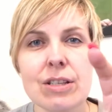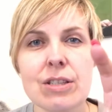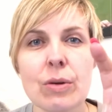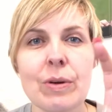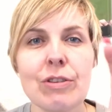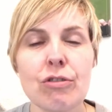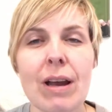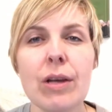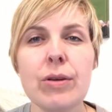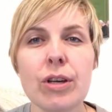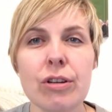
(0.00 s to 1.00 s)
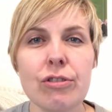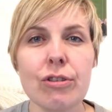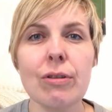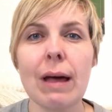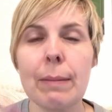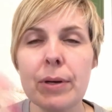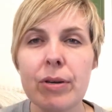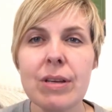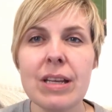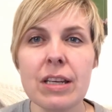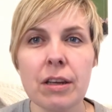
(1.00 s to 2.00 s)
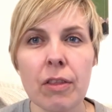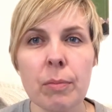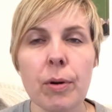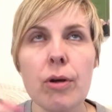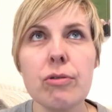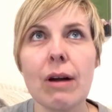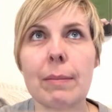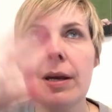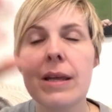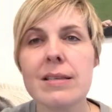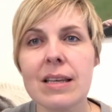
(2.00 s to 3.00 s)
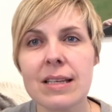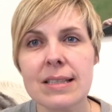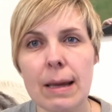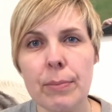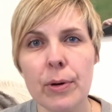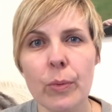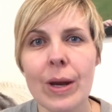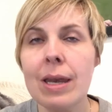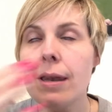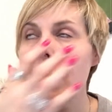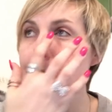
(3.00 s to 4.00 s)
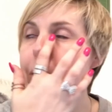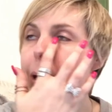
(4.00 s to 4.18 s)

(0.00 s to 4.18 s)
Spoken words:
So with Trello you can do that, but you need another program and it's in a separate window.